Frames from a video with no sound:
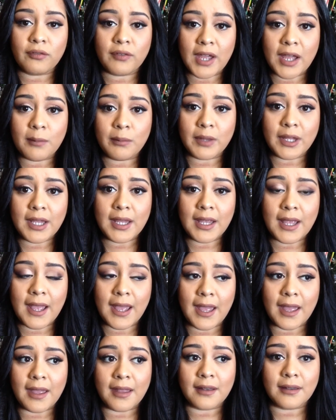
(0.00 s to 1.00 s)
family
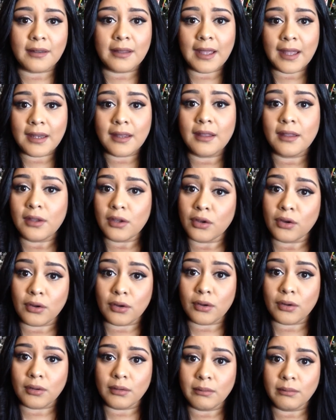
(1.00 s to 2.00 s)
and getting
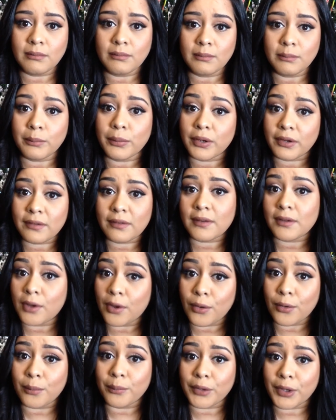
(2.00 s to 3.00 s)
your person
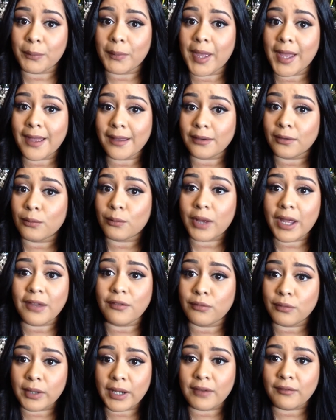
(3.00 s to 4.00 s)
home, your man, your
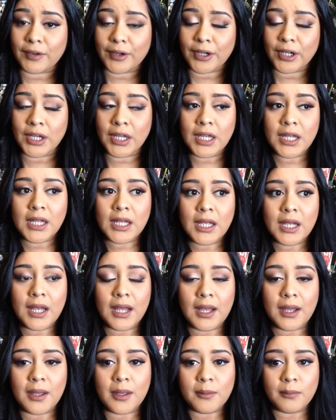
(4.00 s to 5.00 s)
wife, whatever.
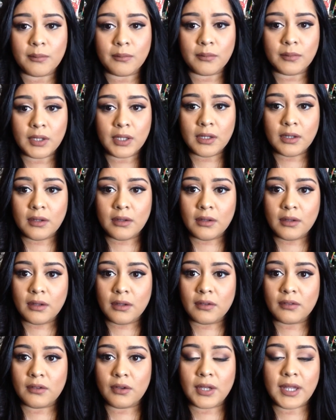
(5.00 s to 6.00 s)

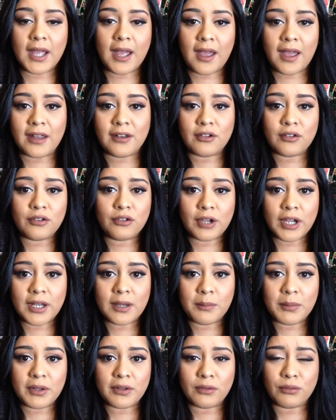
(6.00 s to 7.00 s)
So yeah, I just try
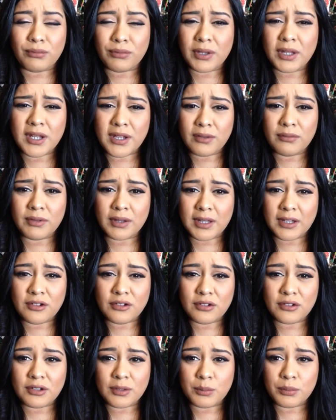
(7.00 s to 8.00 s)
to build a really good
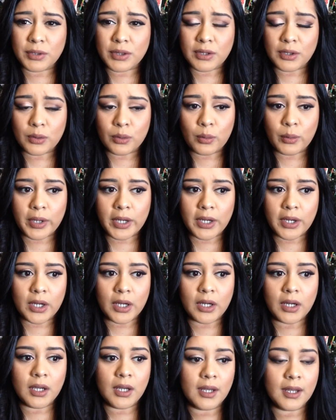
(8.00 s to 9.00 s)
relationship with the
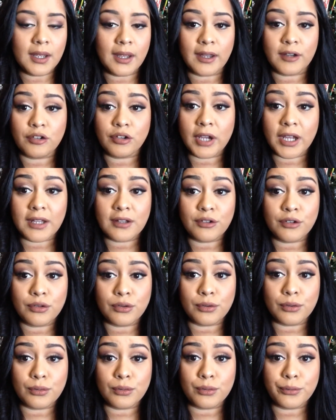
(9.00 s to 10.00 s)
lawyer. I try
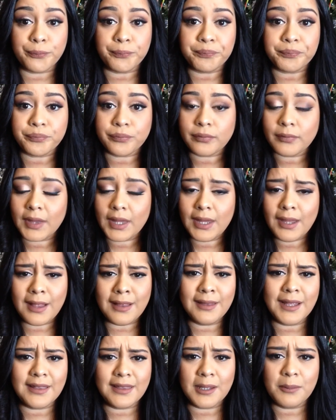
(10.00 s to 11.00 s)
to
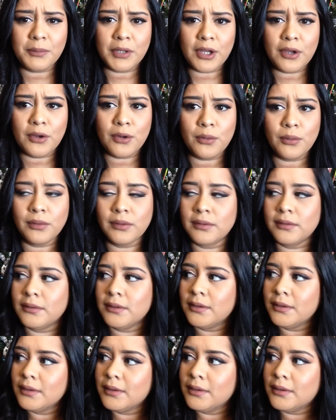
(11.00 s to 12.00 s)
let them know.
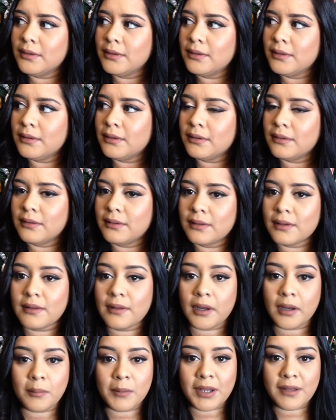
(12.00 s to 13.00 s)

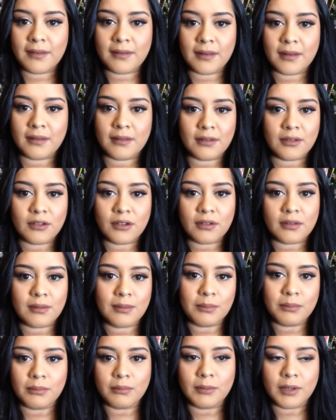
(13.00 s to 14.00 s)
Sorry, my son
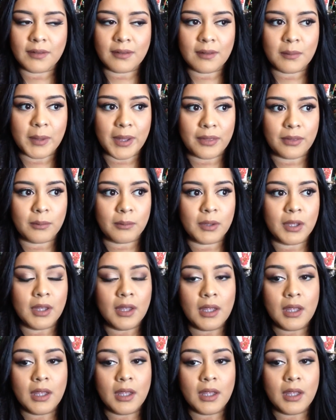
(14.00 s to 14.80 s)
just went to the bathroom.